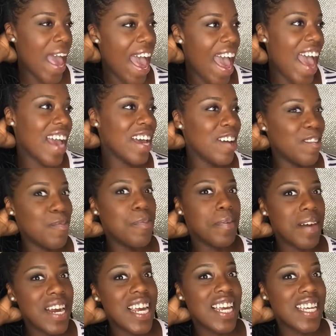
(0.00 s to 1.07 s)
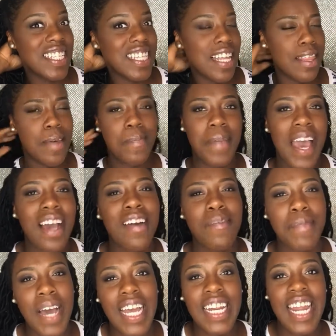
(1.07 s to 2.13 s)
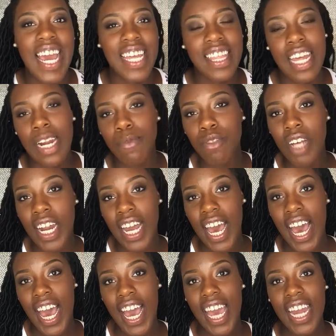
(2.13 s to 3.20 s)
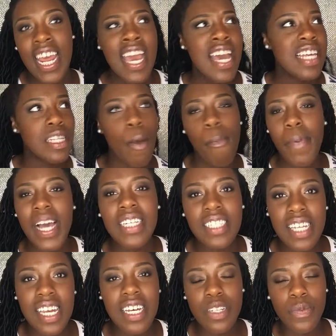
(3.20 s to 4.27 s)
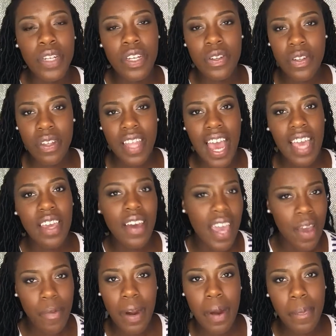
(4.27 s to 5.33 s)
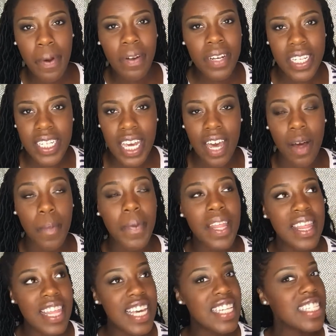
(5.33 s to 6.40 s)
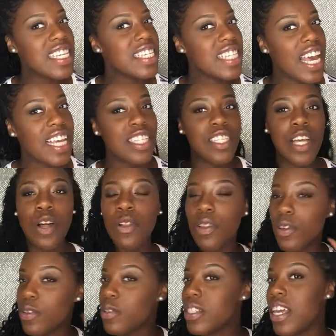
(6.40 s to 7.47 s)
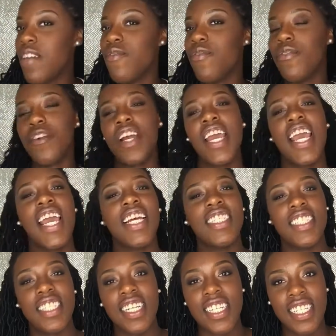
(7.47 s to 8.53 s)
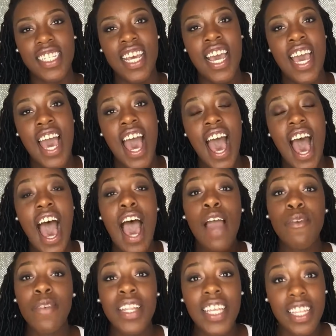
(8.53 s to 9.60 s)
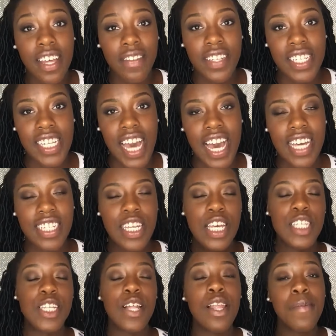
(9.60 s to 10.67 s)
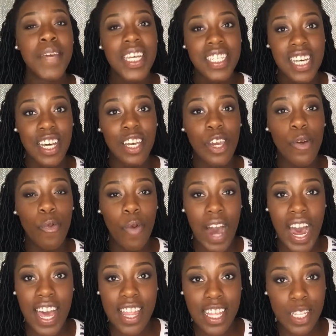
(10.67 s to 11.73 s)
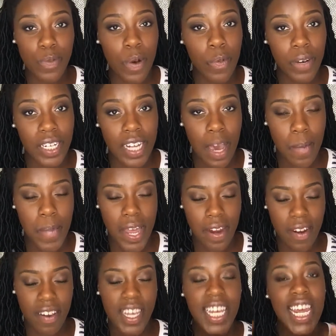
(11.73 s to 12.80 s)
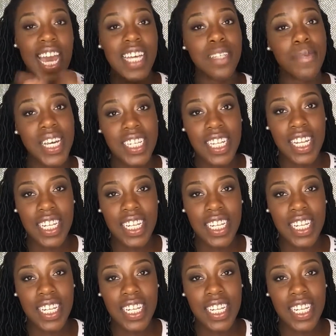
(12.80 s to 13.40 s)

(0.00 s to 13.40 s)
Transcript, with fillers: pack of braids at the back of my neck that I'm trying to hide, so especially because when you do that you can't wear a ponytail, but this is like so loose and free, and just, I really love this, guys. So let me tell you why this one worked out better. Yes, because